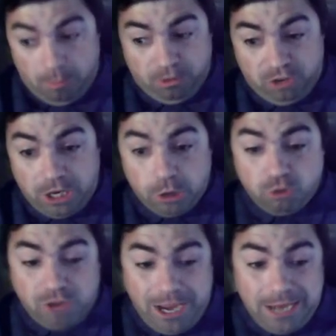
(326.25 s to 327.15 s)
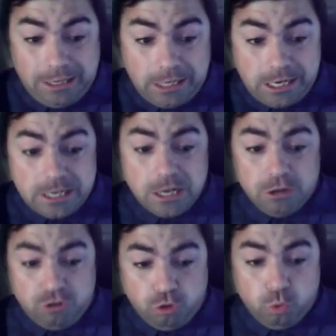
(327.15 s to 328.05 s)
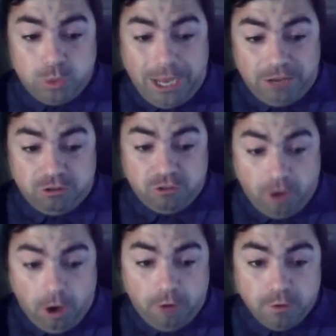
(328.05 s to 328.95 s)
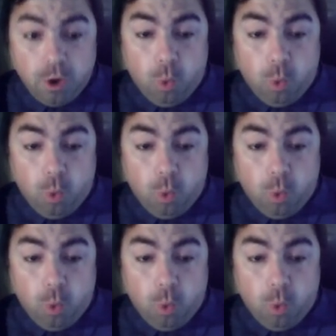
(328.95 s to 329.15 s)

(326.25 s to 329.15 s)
mosquitoes can lead to cases of